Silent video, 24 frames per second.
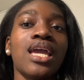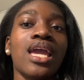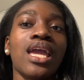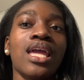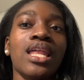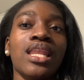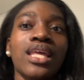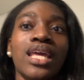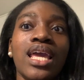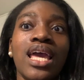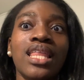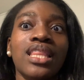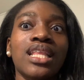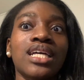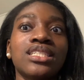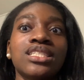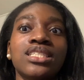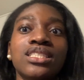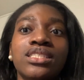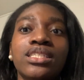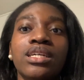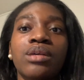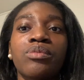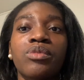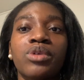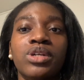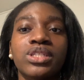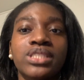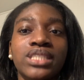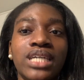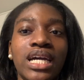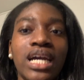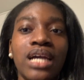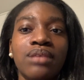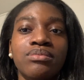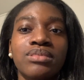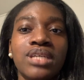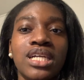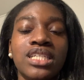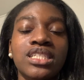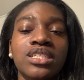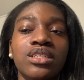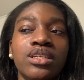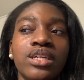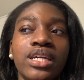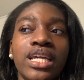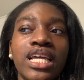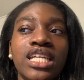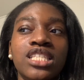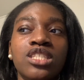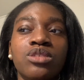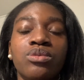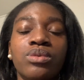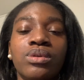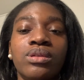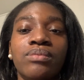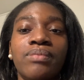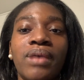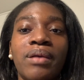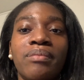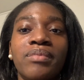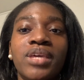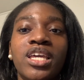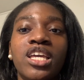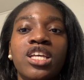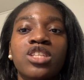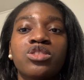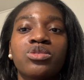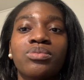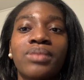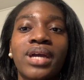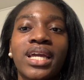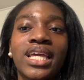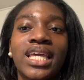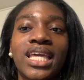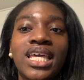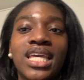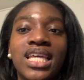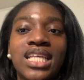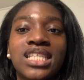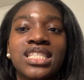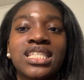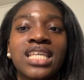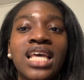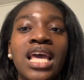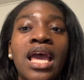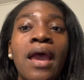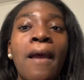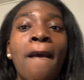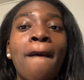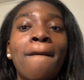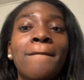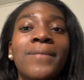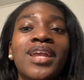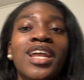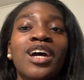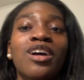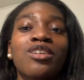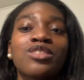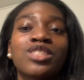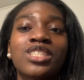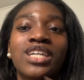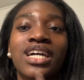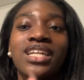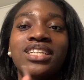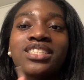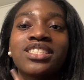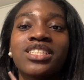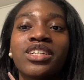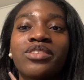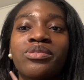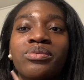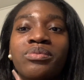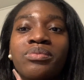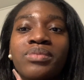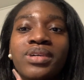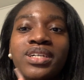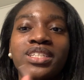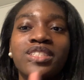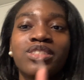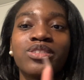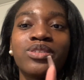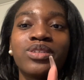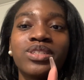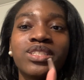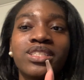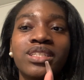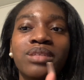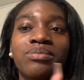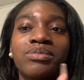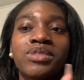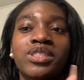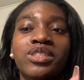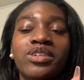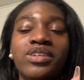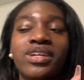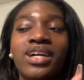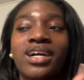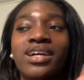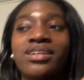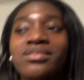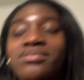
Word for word: And yeah, that just took more time. I tried to cancel one of my meetings with my kids. But I also got a shirt from the bookstore, so let me show y'all.